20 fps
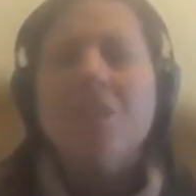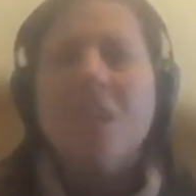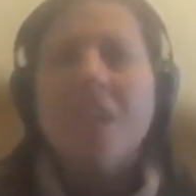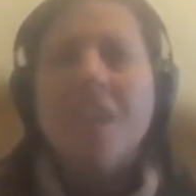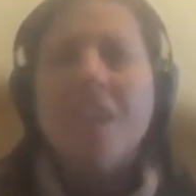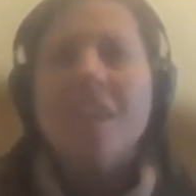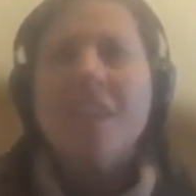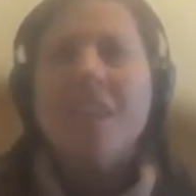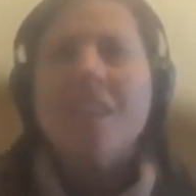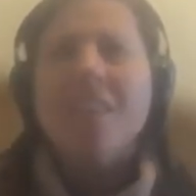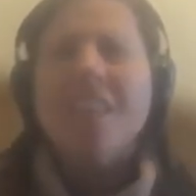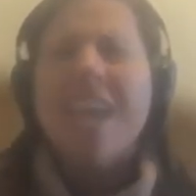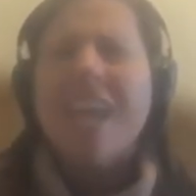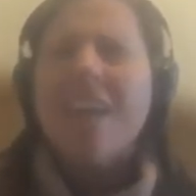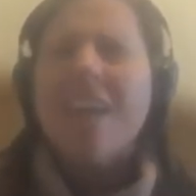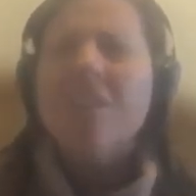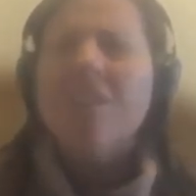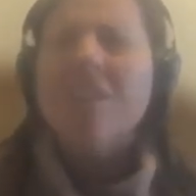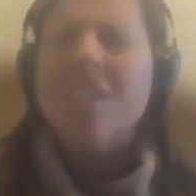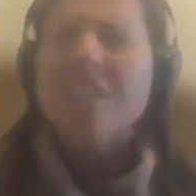But you can
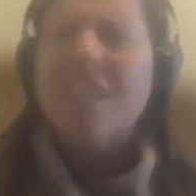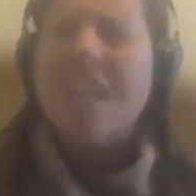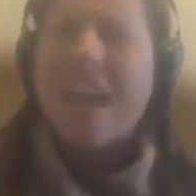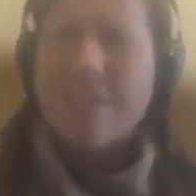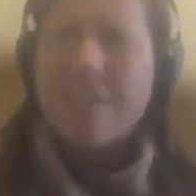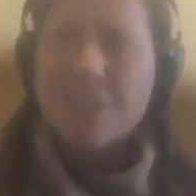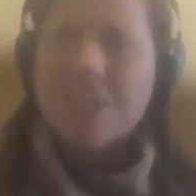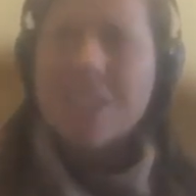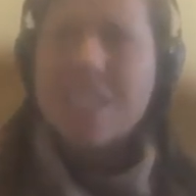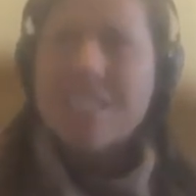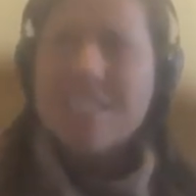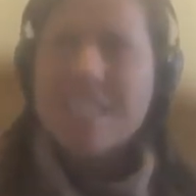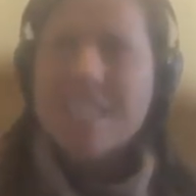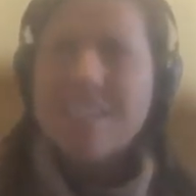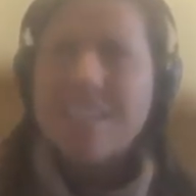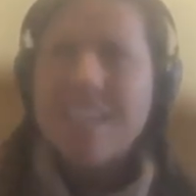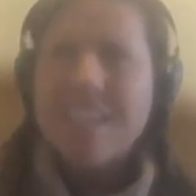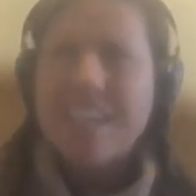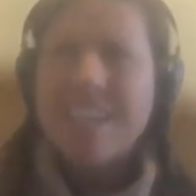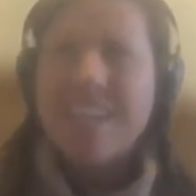now, after he
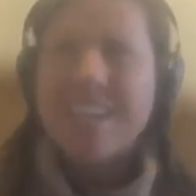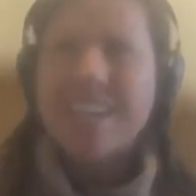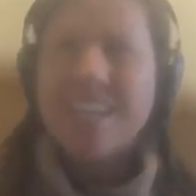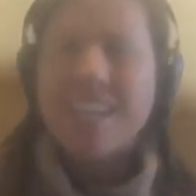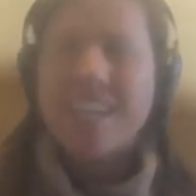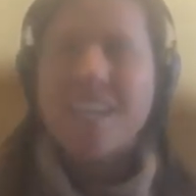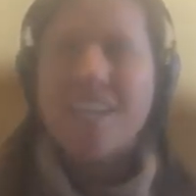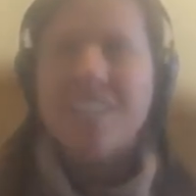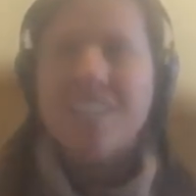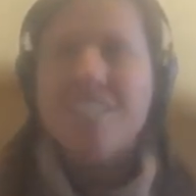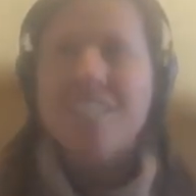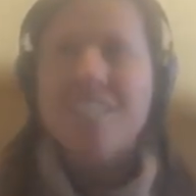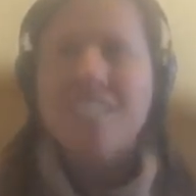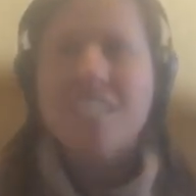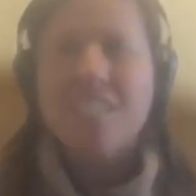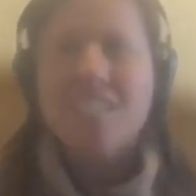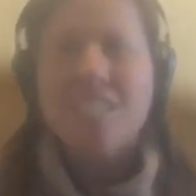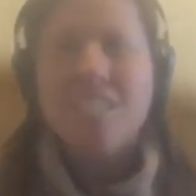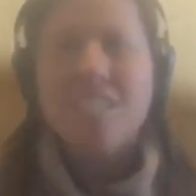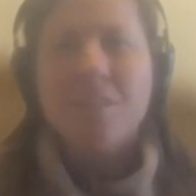said that, I can kind of
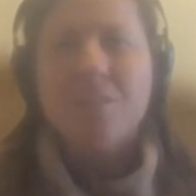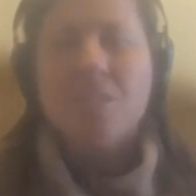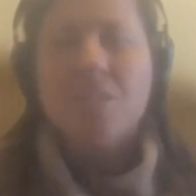see